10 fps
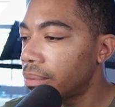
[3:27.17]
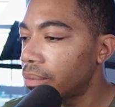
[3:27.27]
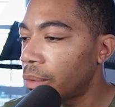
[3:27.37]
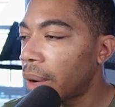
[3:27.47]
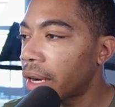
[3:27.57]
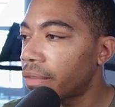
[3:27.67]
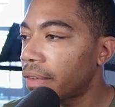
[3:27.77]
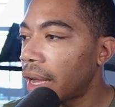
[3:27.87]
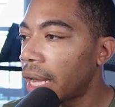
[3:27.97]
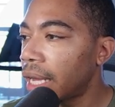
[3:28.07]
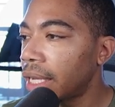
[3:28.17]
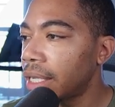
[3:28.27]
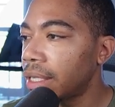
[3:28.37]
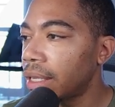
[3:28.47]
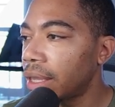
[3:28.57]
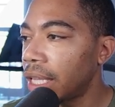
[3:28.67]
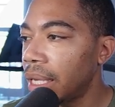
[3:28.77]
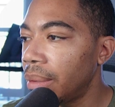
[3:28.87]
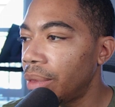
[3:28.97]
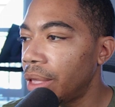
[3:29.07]
We're modifying
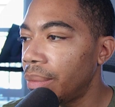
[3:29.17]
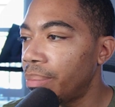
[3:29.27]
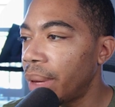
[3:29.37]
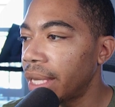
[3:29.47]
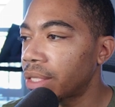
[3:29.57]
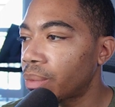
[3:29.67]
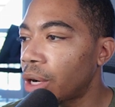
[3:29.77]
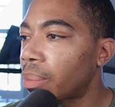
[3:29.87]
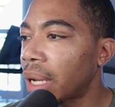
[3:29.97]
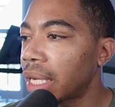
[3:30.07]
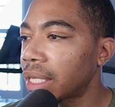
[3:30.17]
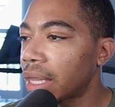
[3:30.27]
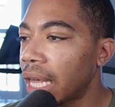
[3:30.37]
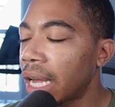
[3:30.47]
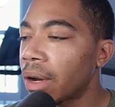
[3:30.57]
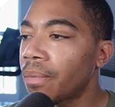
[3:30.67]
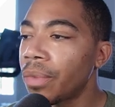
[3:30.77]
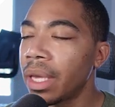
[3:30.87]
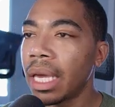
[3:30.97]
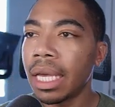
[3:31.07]
the base rel plot there.
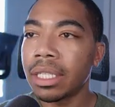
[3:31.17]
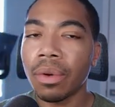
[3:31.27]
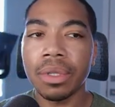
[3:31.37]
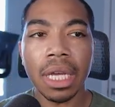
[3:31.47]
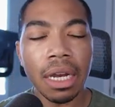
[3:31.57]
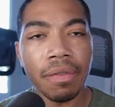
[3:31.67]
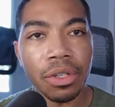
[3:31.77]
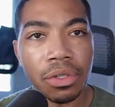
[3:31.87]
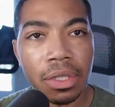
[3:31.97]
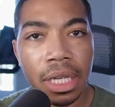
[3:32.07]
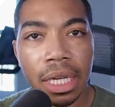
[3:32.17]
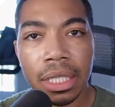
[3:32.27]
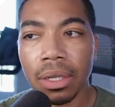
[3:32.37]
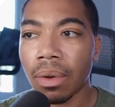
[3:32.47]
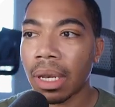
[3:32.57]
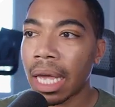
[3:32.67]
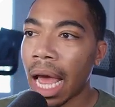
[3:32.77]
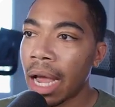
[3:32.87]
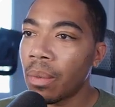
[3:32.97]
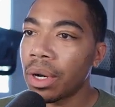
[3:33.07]
And so it's kind of interesting. And so
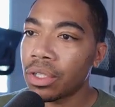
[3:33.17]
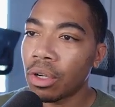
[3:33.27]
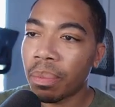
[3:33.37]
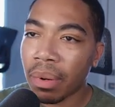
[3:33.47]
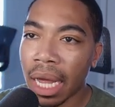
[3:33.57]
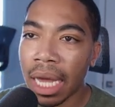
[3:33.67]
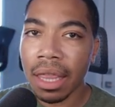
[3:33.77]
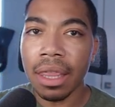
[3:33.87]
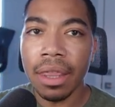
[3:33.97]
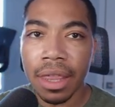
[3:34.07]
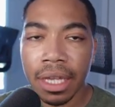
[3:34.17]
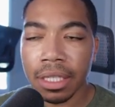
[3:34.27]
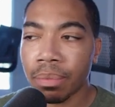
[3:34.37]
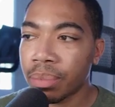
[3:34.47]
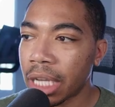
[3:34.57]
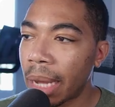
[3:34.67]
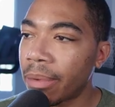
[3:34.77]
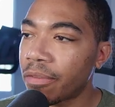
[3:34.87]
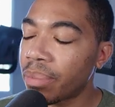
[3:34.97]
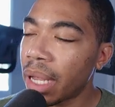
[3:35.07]
I wanted to apply this type
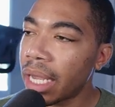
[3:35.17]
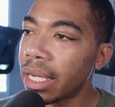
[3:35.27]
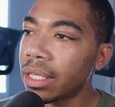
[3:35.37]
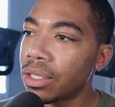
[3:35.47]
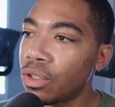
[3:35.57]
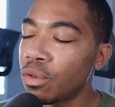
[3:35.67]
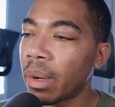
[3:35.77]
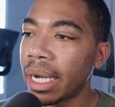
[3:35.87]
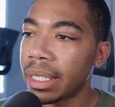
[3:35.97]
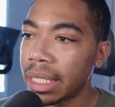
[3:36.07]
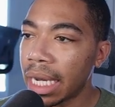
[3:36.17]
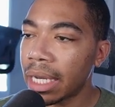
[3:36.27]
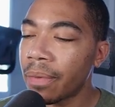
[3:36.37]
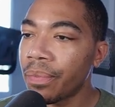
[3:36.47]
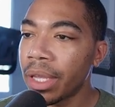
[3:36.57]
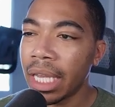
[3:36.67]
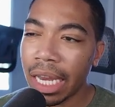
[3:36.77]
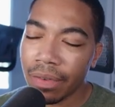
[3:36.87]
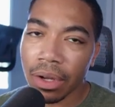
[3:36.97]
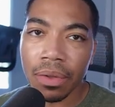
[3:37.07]
of plotting to my data,
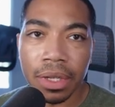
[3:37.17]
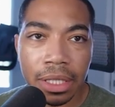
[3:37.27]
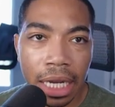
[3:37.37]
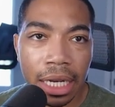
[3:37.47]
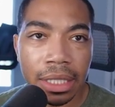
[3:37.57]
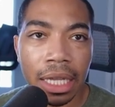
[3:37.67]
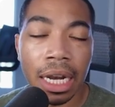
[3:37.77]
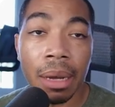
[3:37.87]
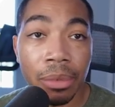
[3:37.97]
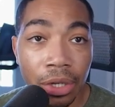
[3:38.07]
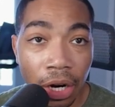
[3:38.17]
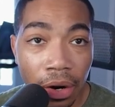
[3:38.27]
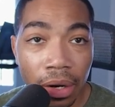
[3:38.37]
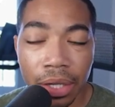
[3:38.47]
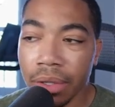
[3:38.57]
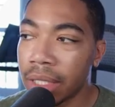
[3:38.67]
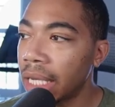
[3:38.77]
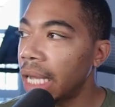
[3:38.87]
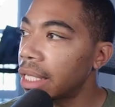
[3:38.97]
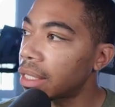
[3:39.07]
even though the data set that I'm currently
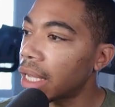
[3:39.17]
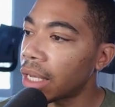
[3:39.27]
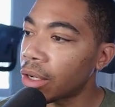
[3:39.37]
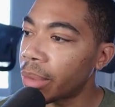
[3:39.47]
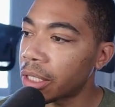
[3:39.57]
using is a little bit